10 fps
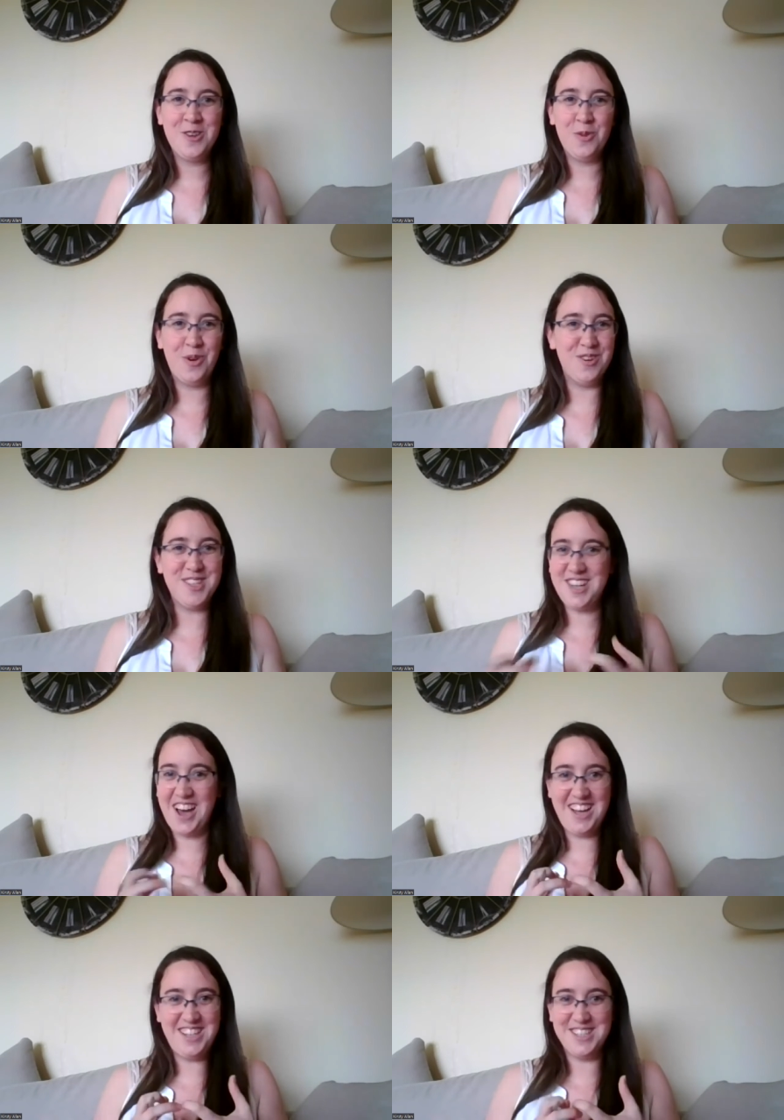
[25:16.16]
We're as
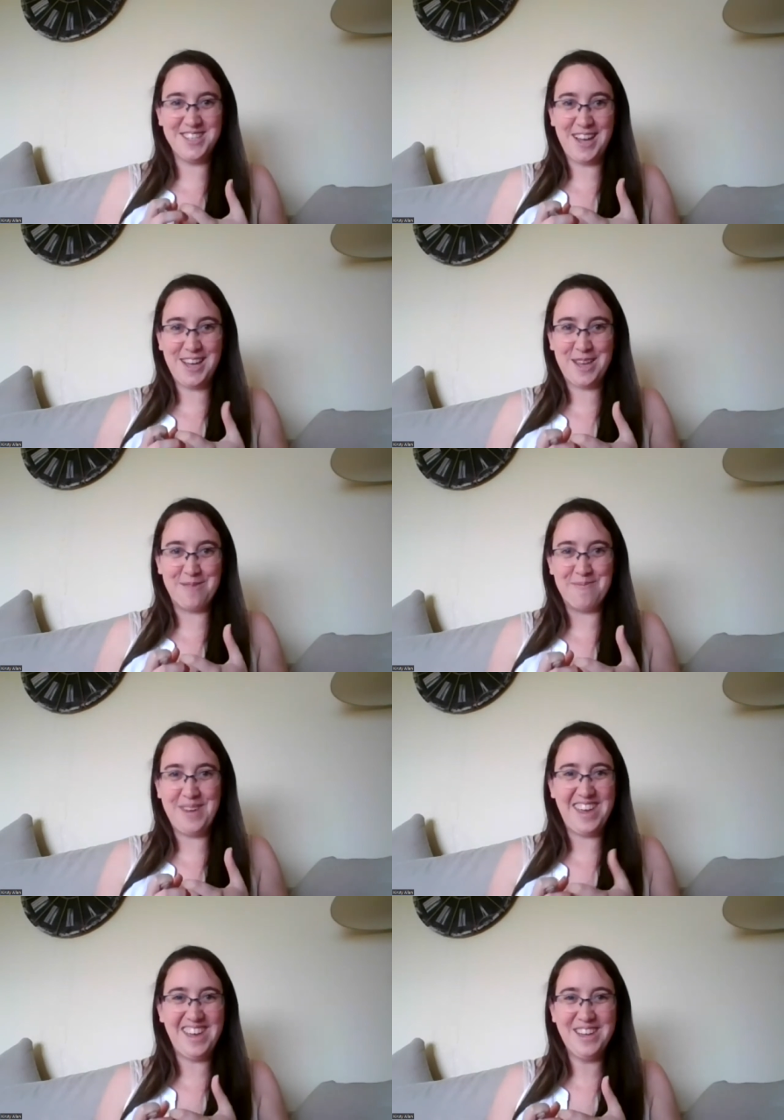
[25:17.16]
tight as tight can
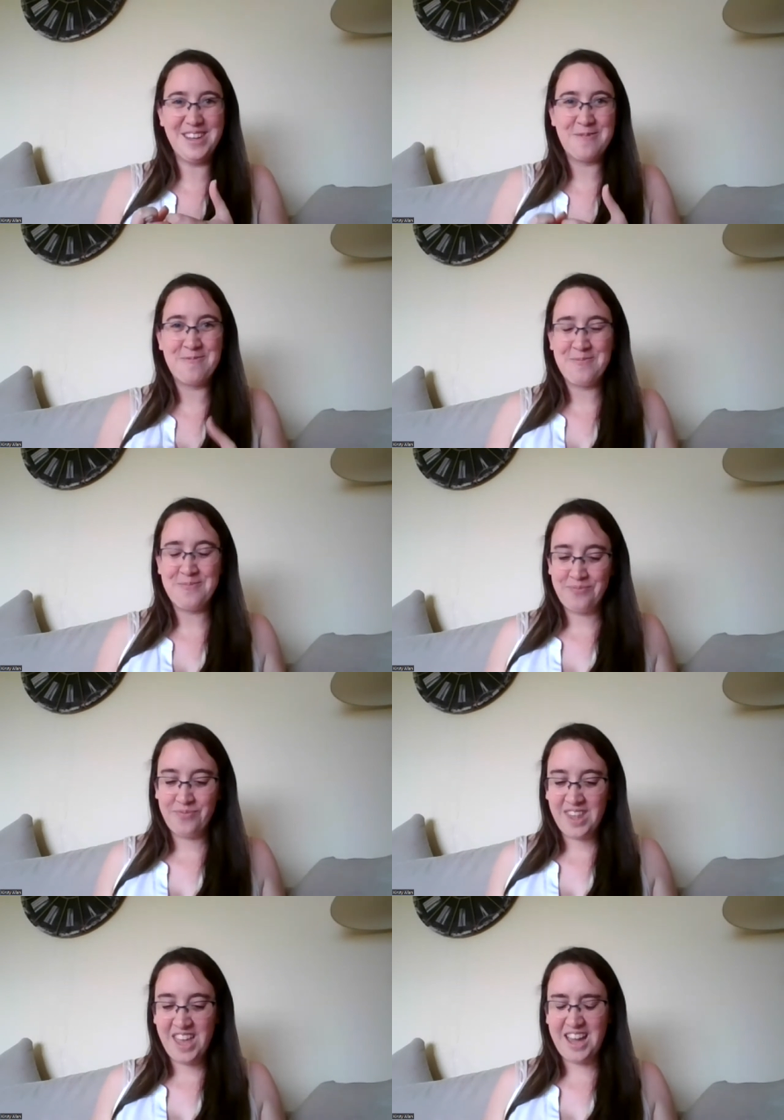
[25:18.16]
be.
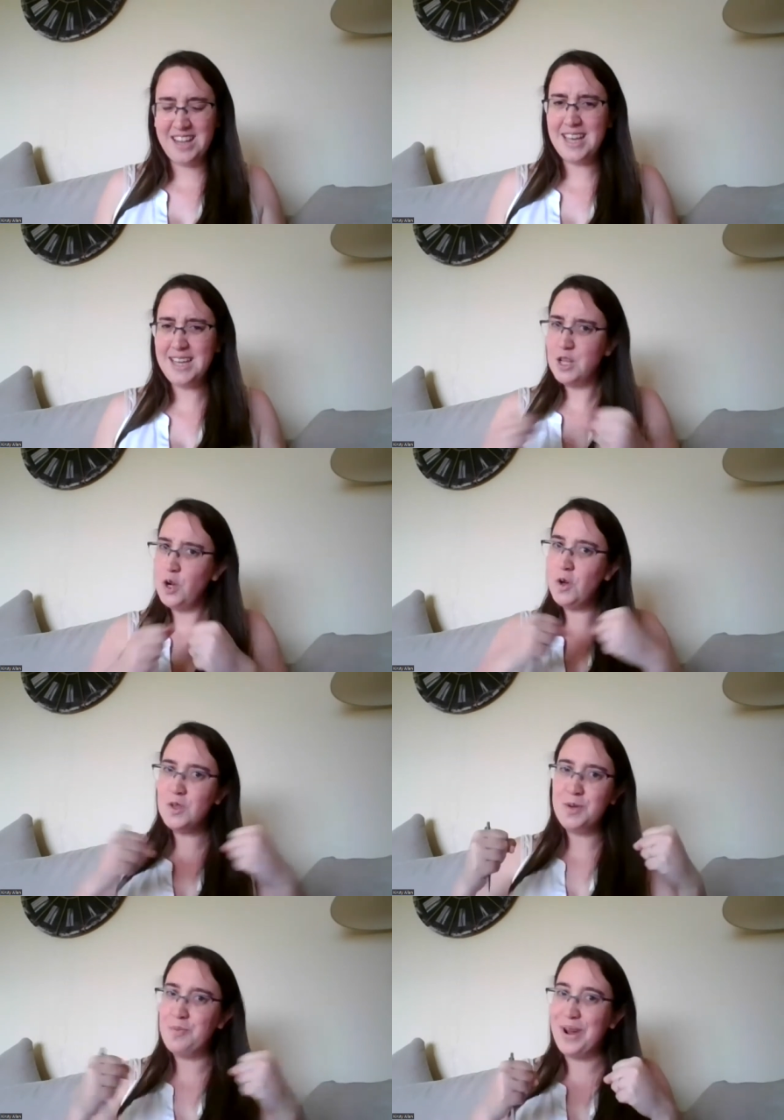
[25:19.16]
And it takes a lot
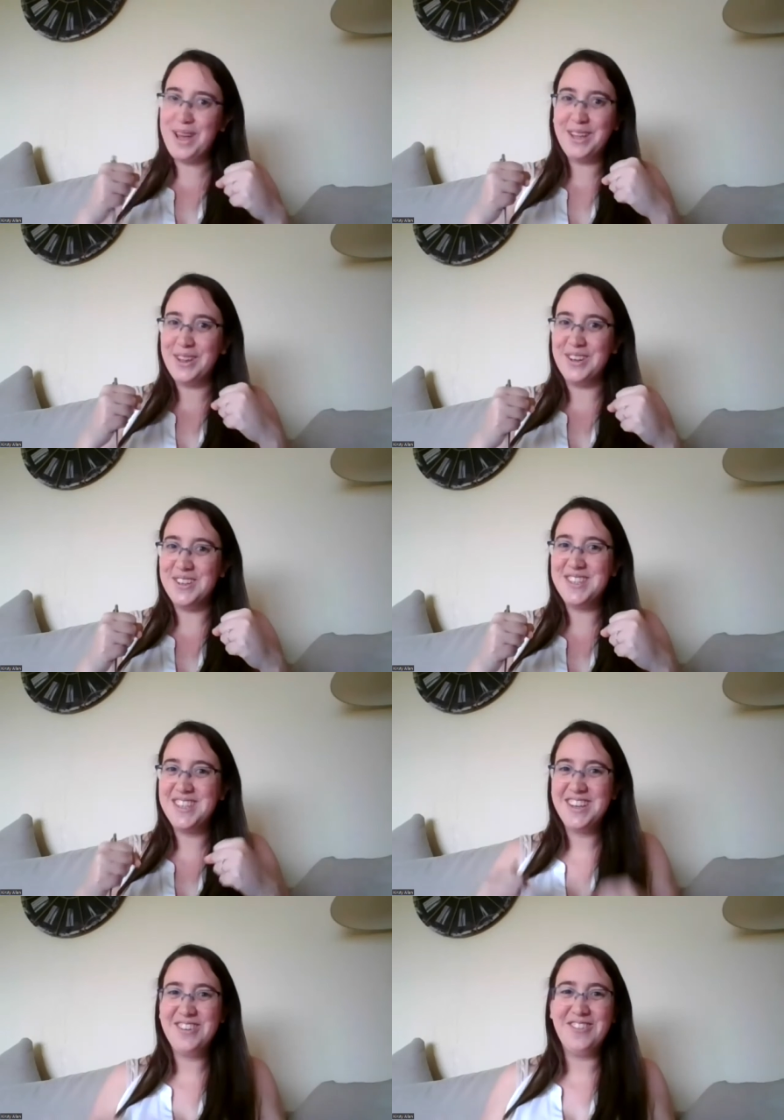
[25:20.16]
to break those
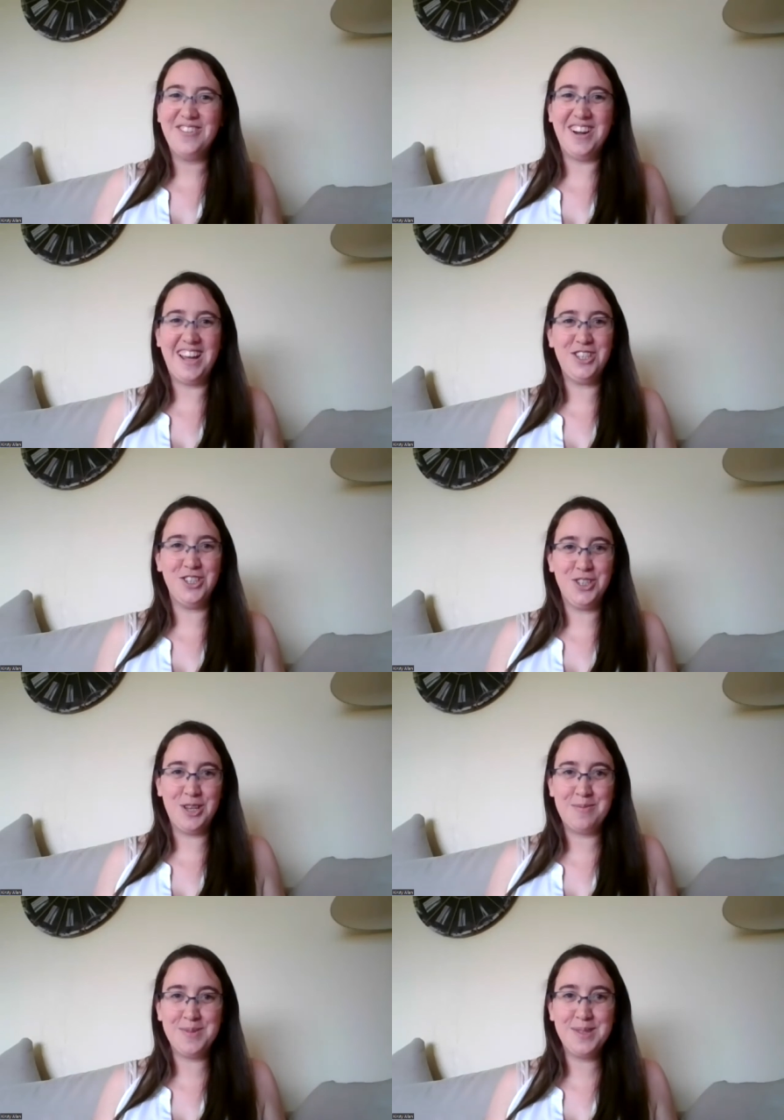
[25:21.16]

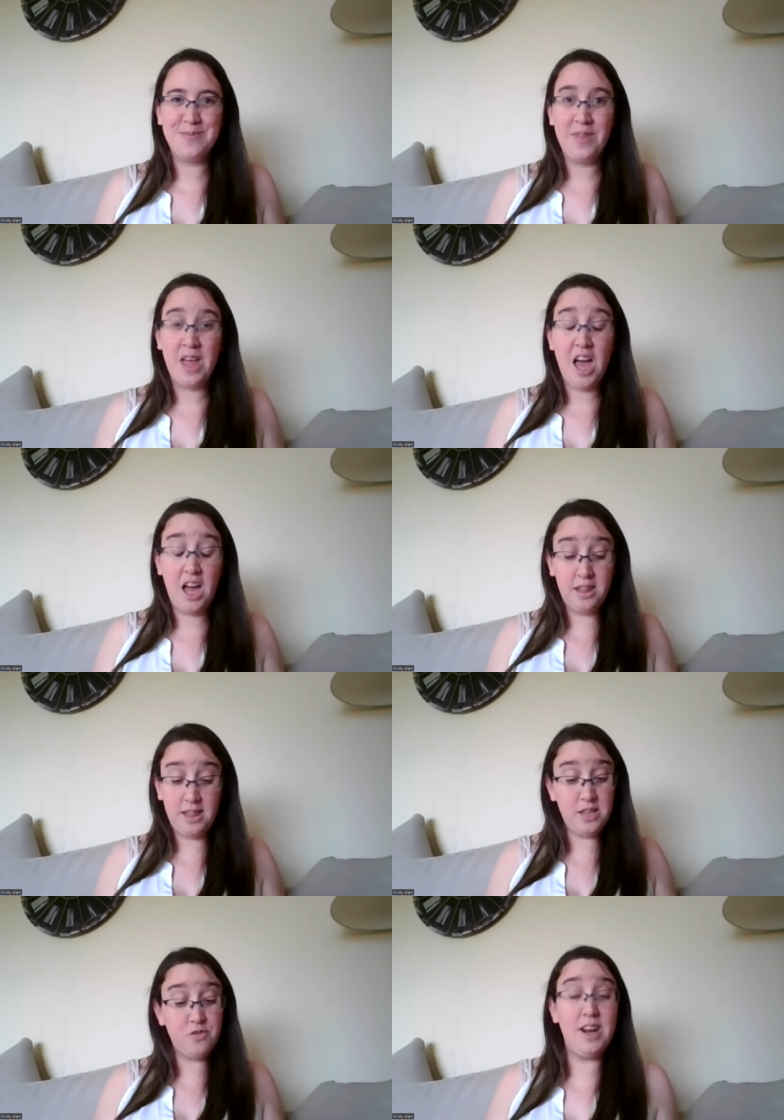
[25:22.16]
relationships. And
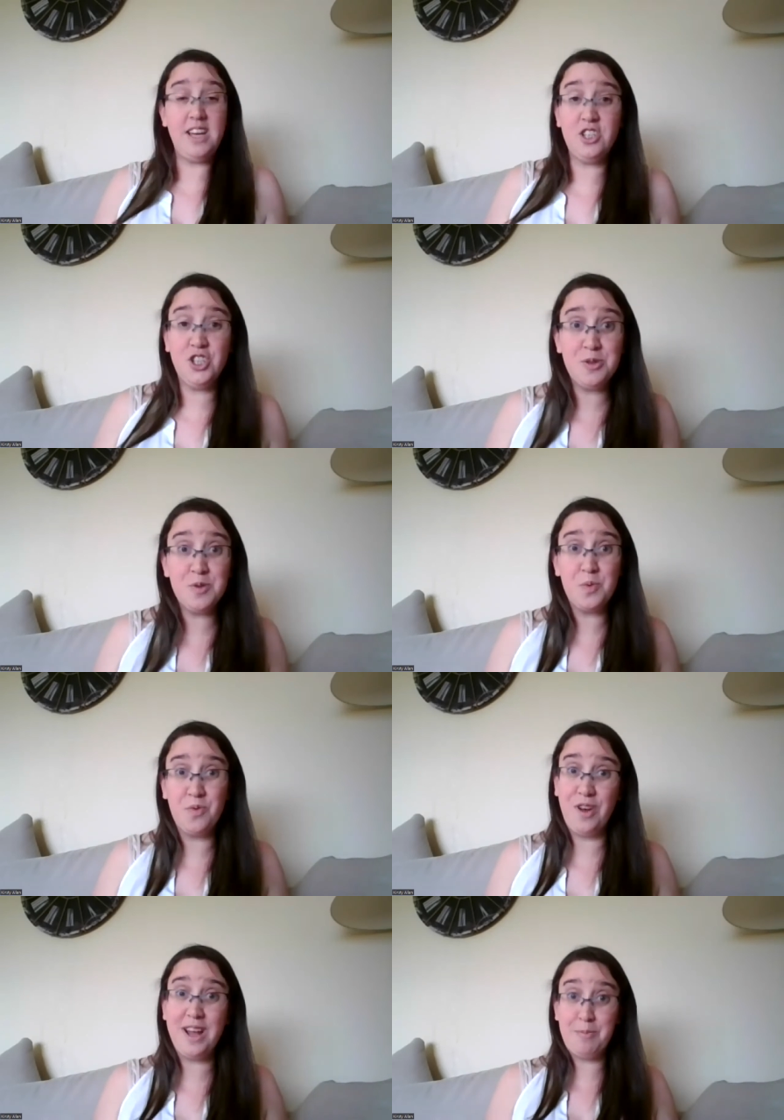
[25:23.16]
these relationships were
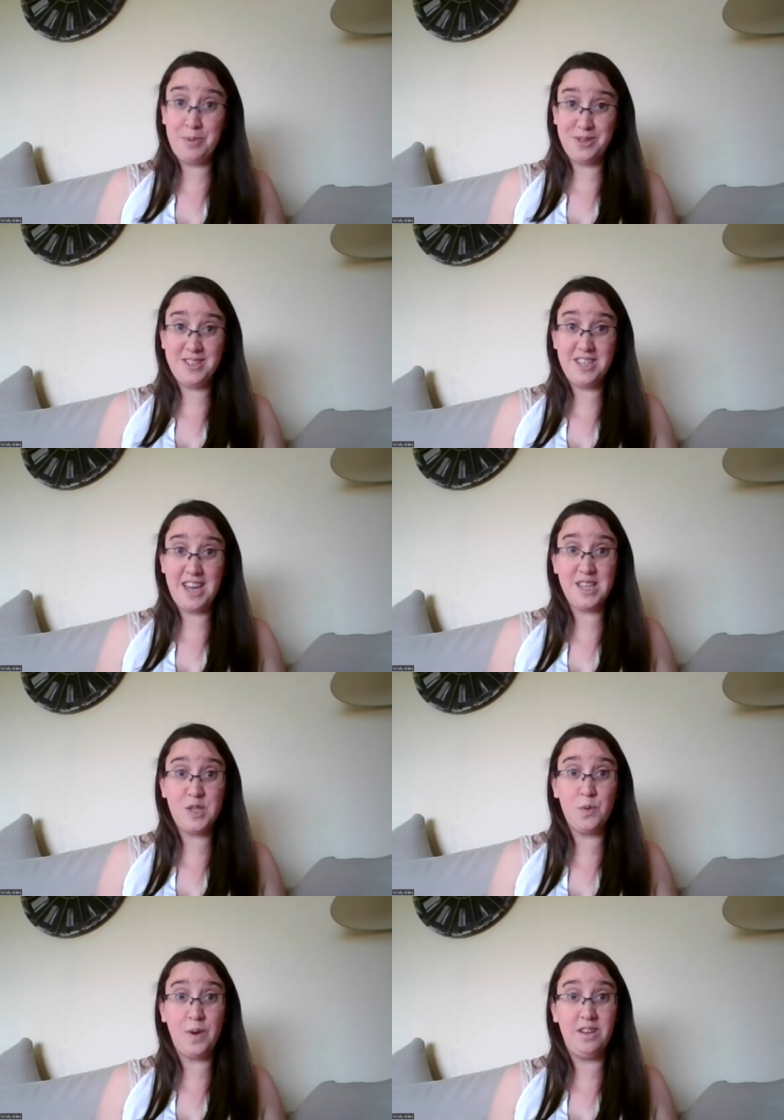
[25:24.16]
really put to
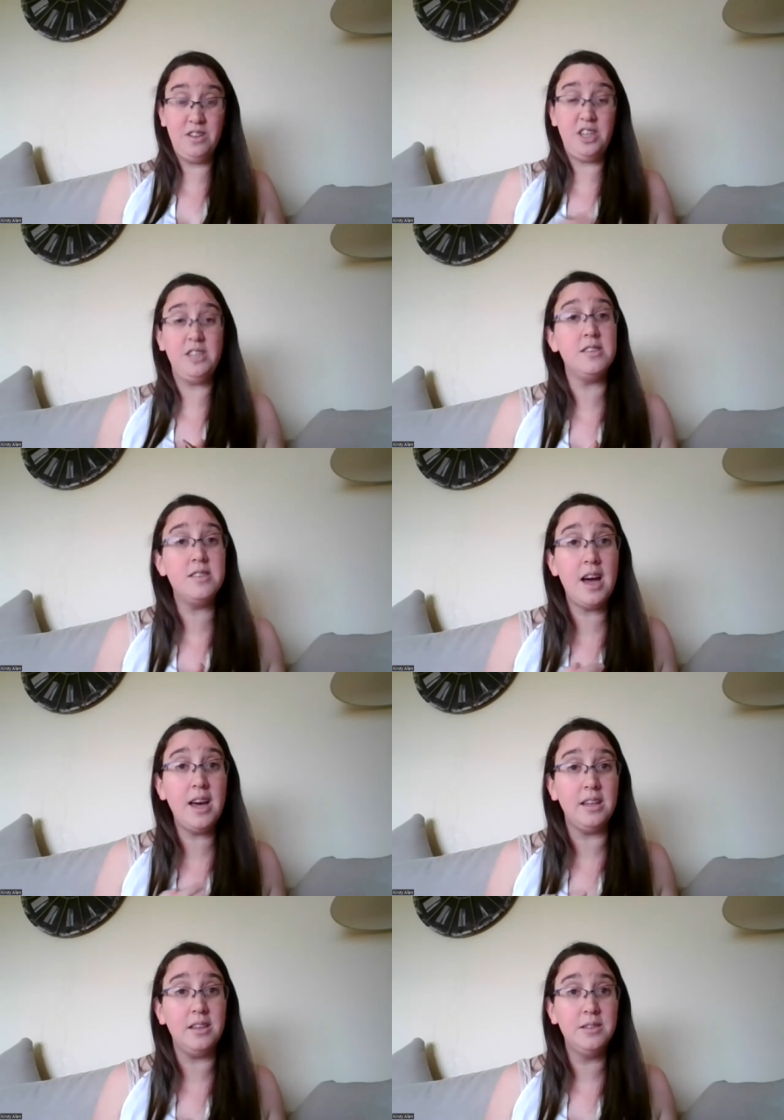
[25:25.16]
test when Jesus
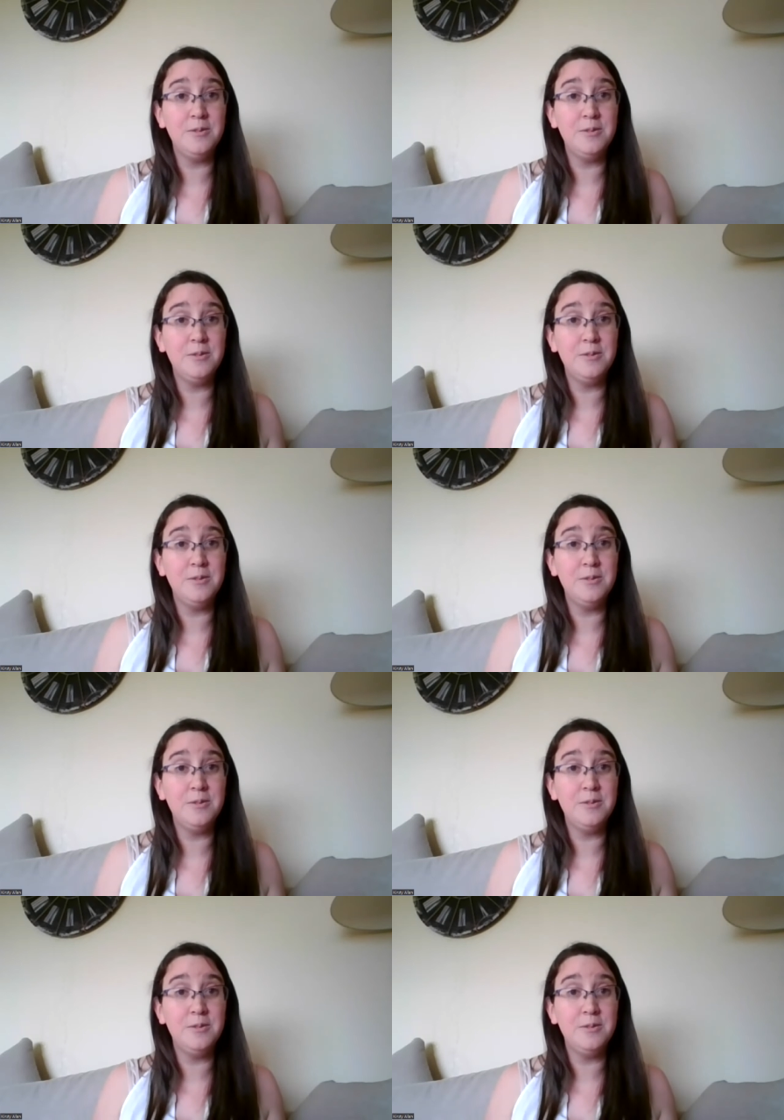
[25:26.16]
died.